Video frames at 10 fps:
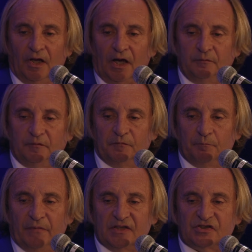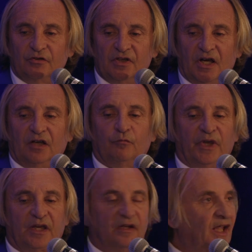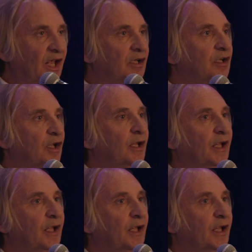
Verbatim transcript: And based on that, we can then